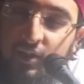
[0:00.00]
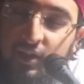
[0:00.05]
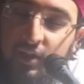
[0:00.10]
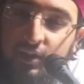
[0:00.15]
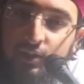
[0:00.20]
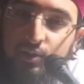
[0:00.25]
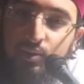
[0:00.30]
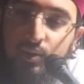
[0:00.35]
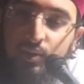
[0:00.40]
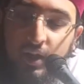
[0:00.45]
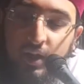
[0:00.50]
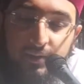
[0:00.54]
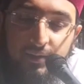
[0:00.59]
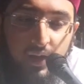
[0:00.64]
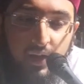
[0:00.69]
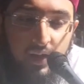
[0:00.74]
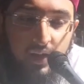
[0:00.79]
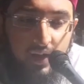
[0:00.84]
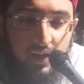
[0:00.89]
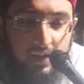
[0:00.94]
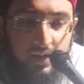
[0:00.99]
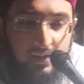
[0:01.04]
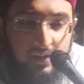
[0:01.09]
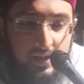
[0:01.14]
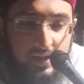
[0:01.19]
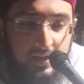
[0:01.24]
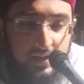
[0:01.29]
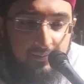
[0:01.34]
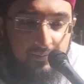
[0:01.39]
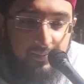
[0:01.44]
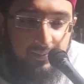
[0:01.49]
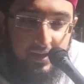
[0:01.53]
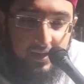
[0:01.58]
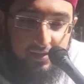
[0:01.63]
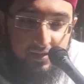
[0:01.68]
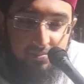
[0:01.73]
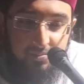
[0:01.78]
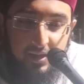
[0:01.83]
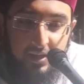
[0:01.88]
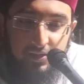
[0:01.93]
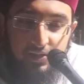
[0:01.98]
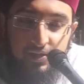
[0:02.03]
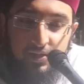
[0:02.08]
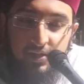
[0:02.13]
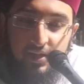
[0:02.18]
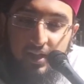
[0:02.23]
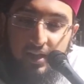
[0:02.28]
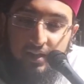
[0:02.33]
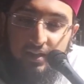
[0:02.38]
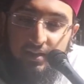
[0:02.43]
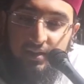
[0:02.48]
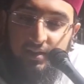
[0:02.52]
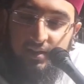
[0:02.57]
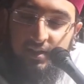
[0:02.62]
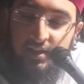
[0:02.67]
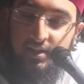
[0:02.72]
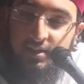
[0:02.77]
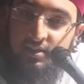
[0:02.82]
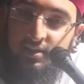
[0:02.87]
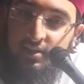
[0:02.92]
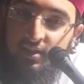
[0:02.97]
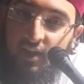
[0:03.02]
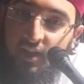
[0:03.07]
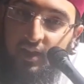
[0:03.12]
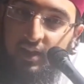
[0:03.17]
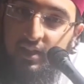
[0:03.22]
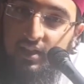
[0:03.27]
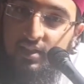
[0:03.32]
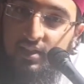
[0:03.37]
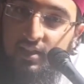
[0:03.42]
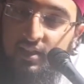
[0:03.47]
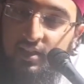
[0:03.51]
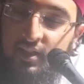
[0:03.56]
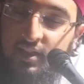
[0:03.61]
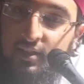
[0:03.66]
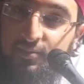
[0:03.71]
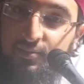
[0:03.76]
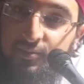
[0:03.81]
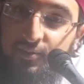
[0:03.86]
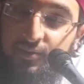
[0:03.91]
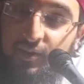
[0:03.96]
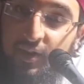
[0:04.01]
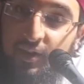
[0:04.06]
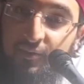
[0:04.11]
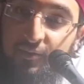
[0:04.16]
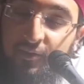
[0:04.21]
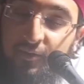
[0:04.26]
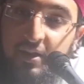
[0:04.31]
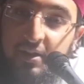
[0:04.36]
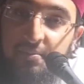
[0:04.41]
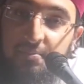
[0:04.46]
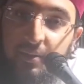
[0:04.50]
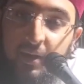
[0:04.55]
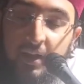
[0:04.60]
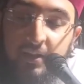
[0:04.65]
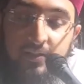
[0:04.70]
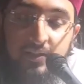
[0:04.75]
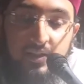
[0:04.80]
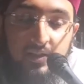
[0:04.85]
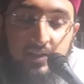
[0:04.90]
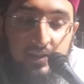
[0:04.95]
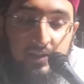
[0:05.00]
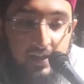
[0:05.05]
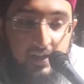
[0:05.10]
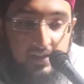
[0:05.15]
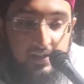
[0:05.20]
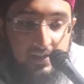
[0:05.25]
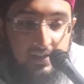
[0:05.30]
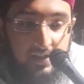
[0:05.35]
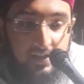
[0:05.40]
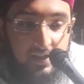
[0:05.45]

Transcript: Eid al-Adha, it's mentioned that this night is a very blessed night.